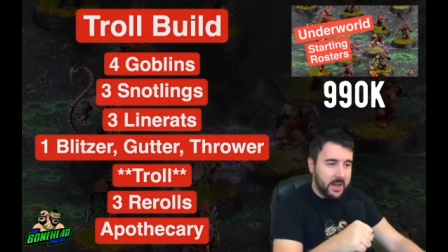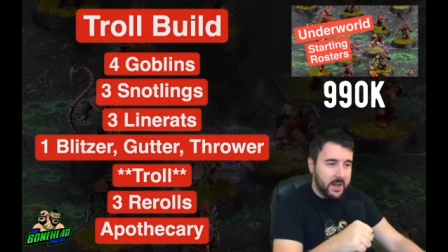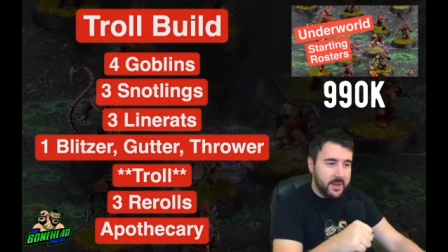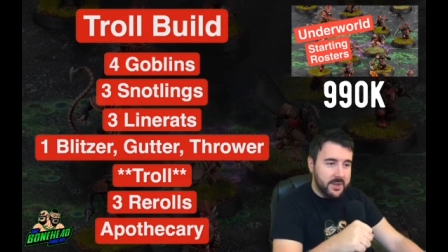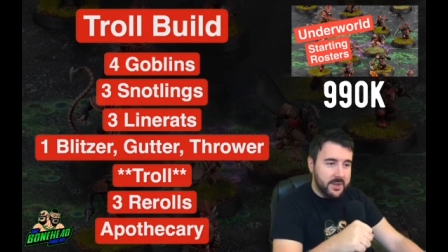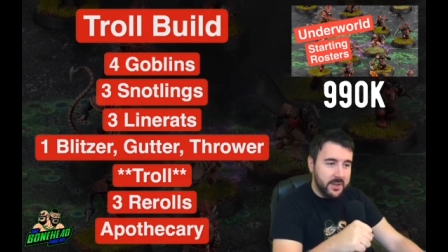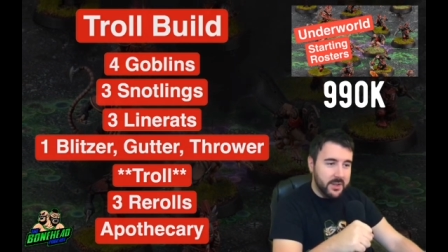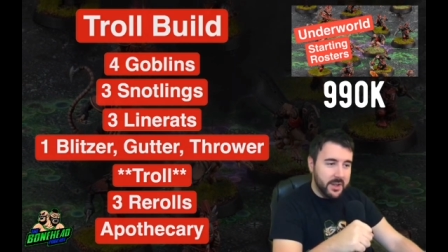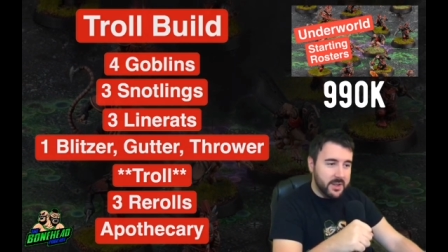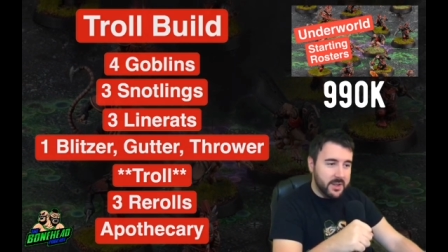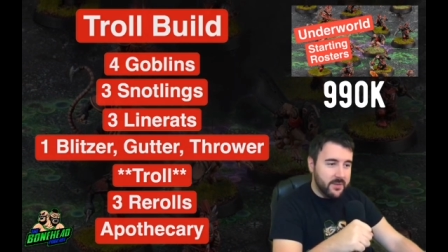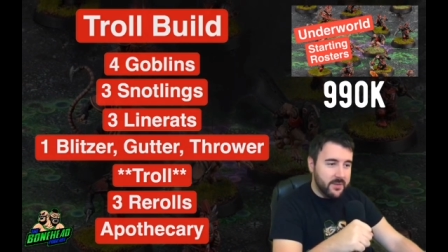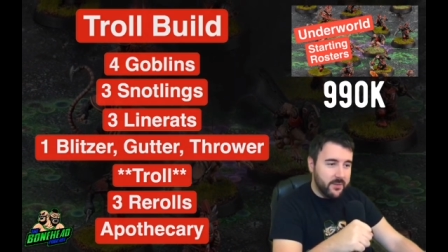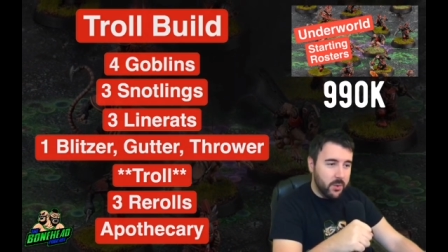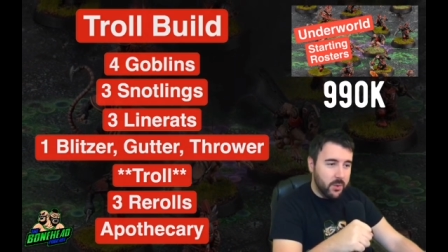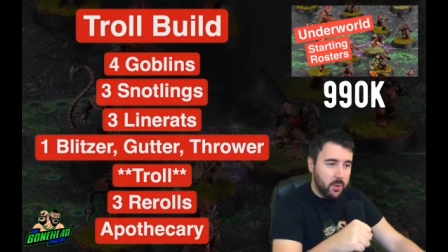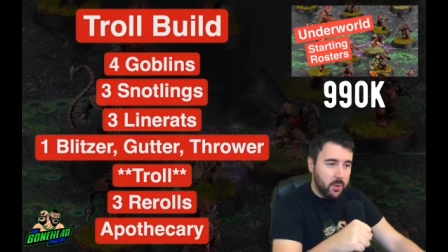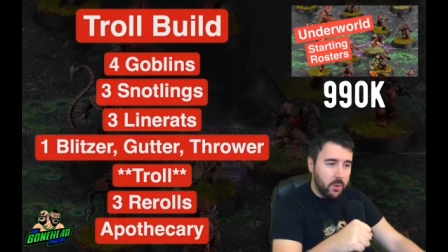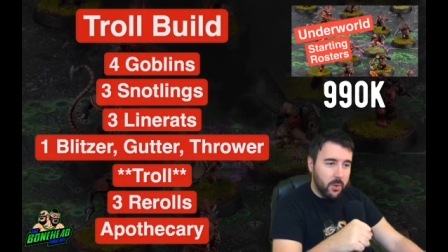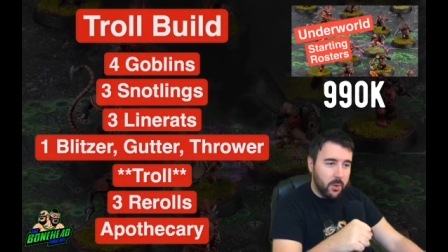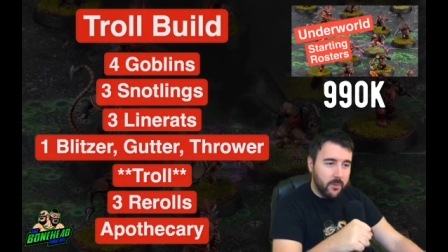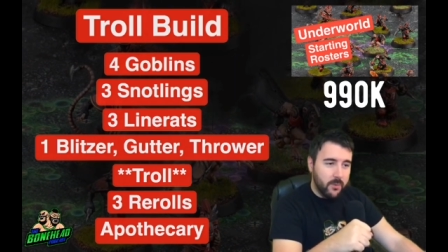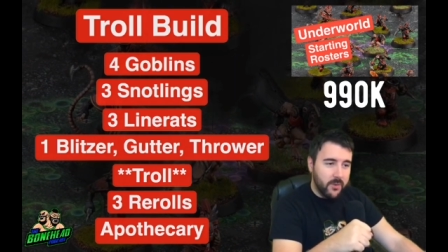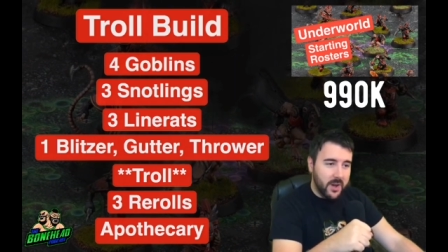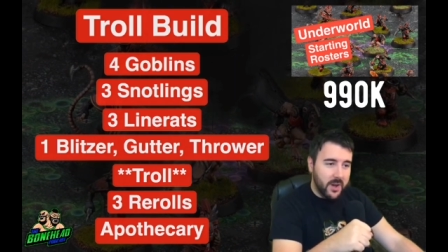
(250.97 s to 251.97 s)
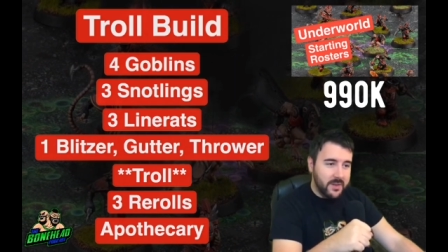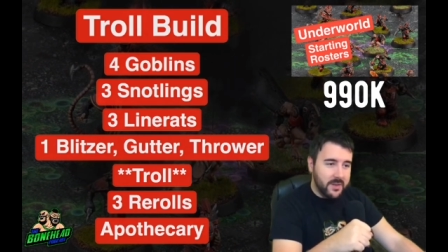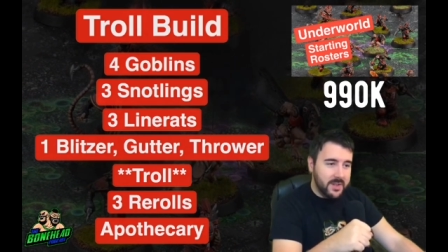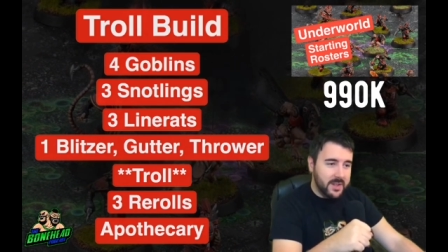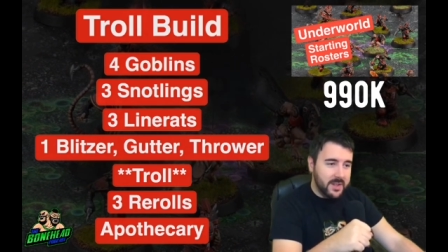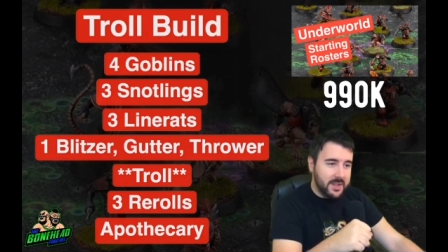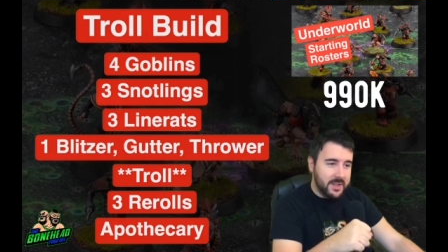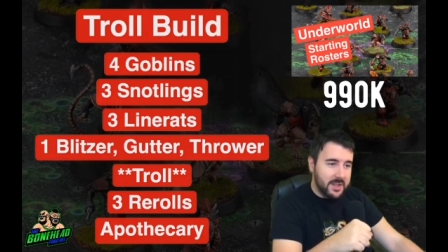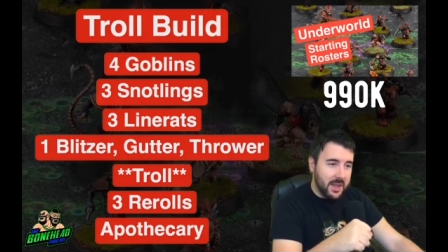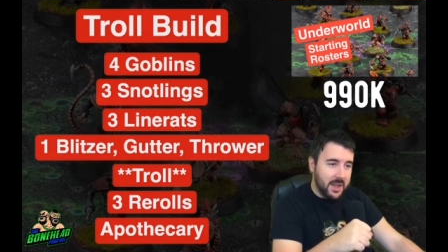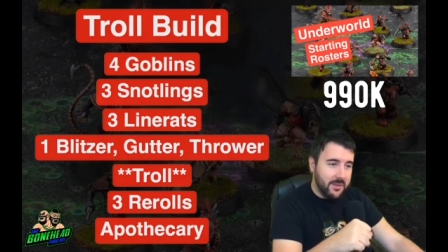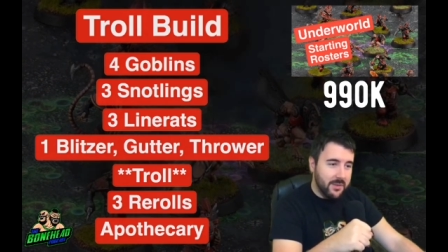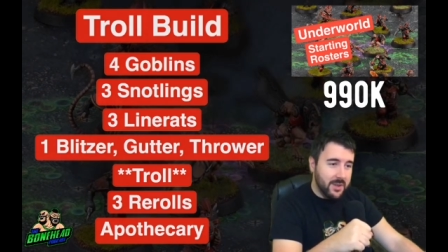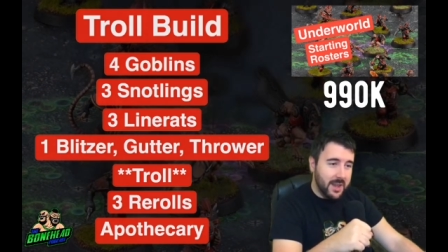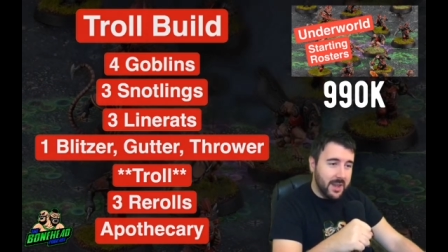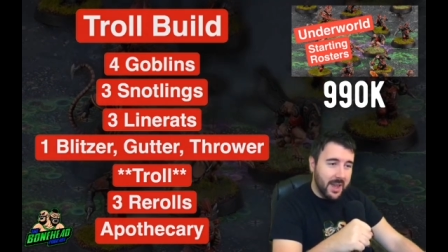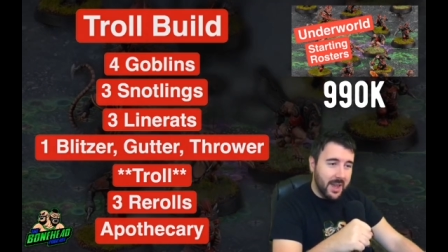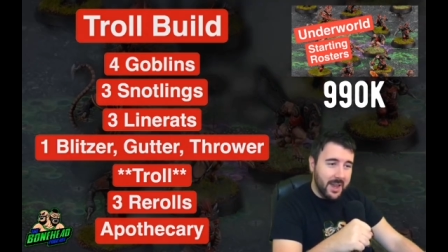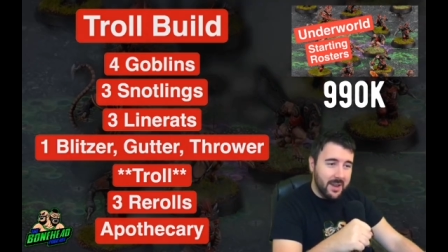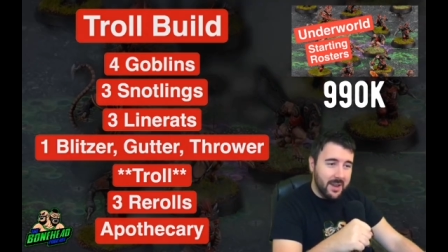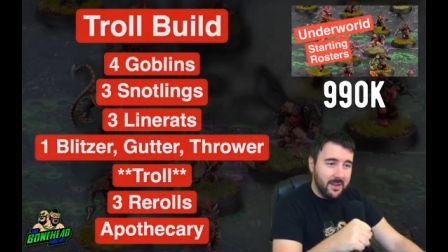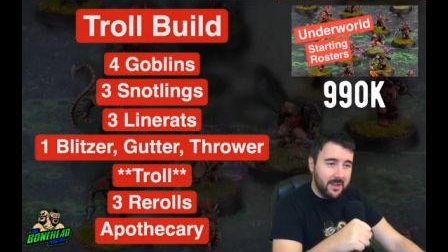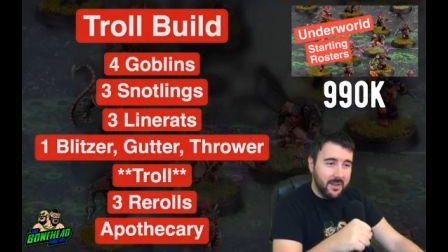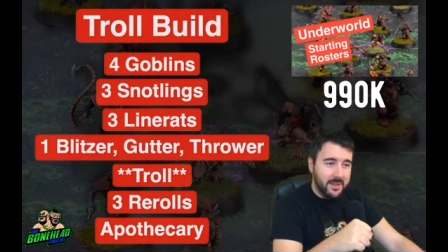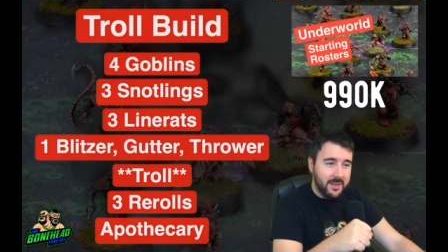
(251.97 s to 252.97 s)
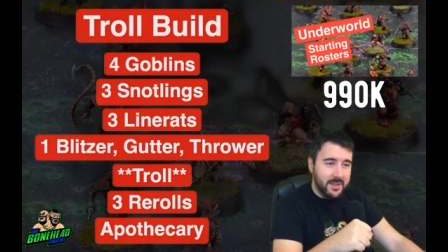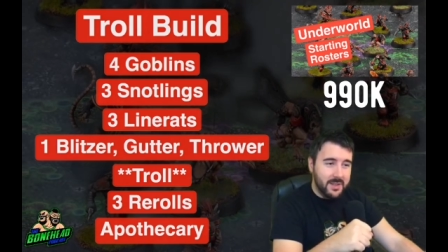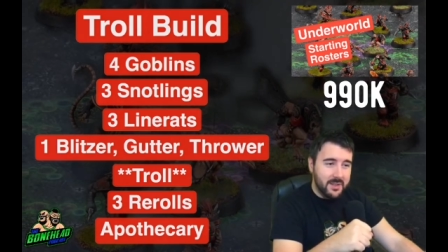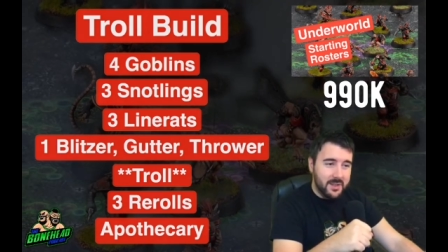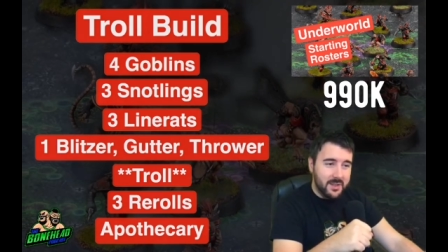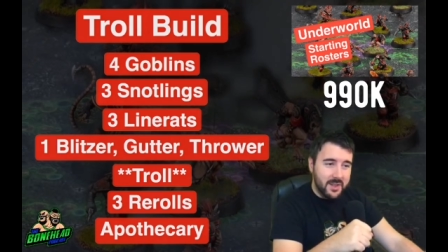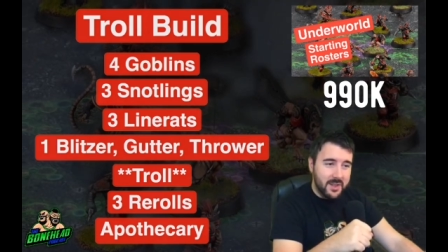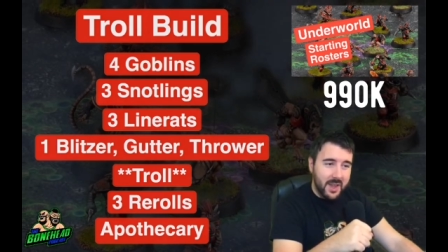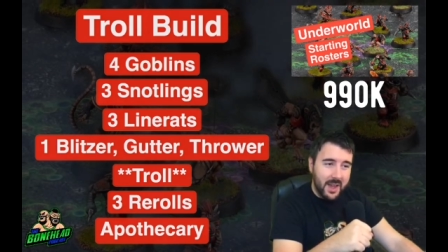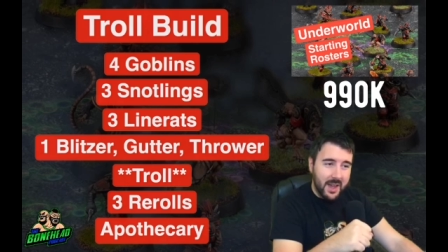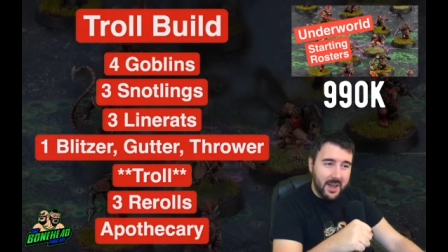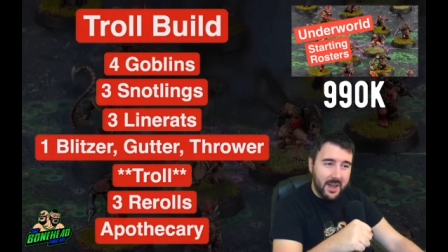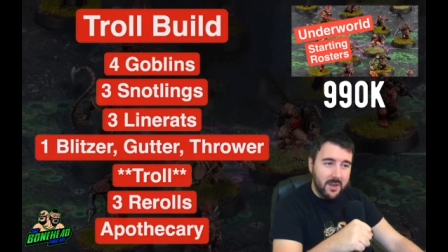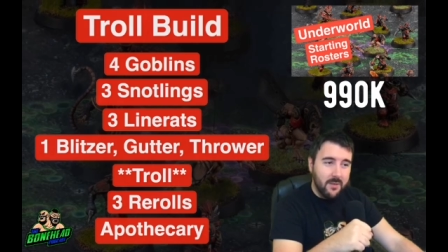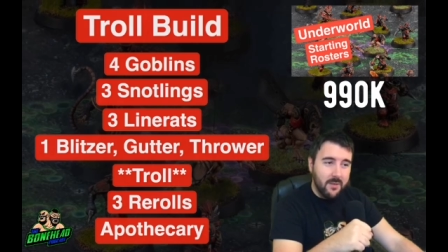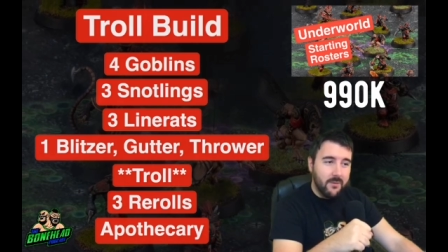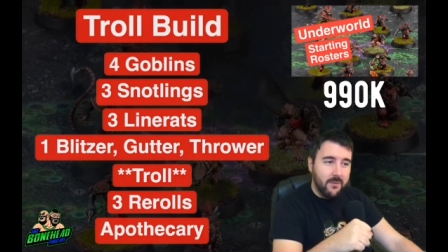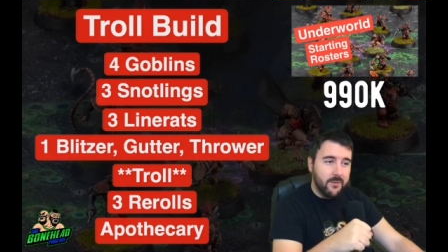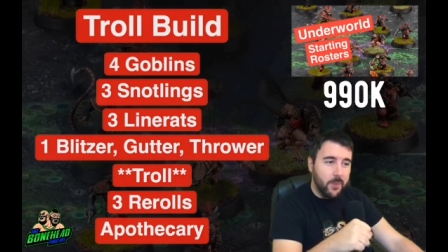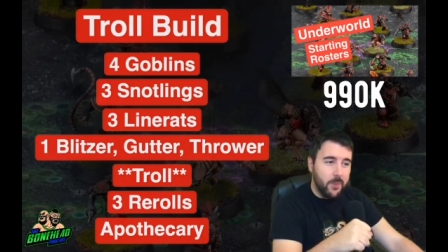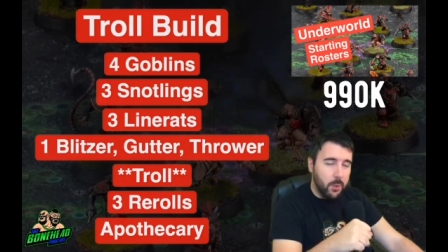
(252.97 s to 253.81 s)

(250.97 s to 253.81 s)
So that's 4, 5, 6, 7, 8, 9, 10,